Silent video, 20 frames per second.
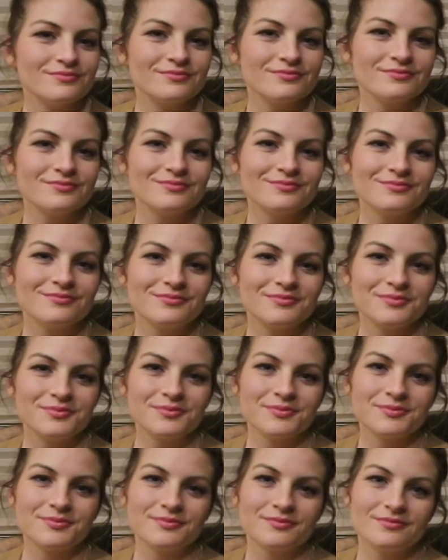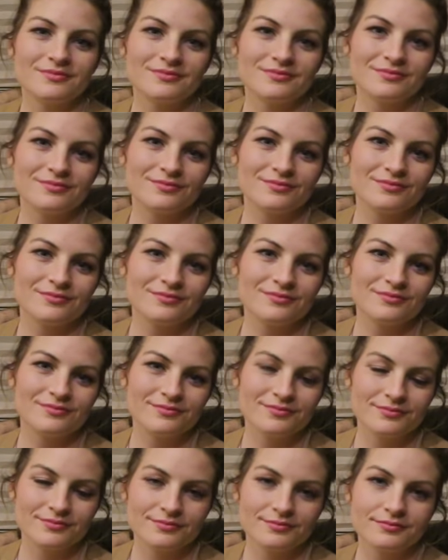
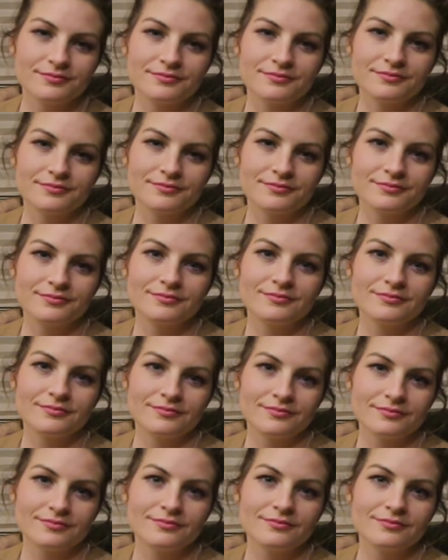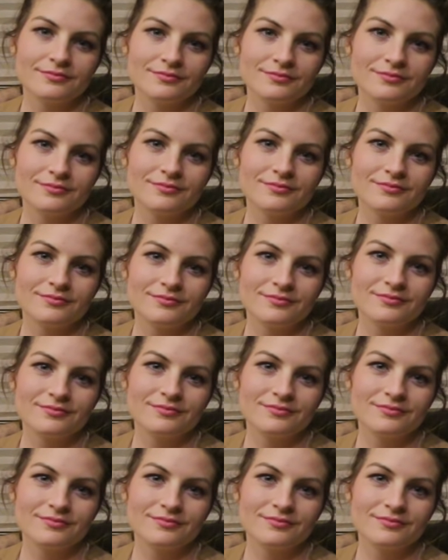(silent)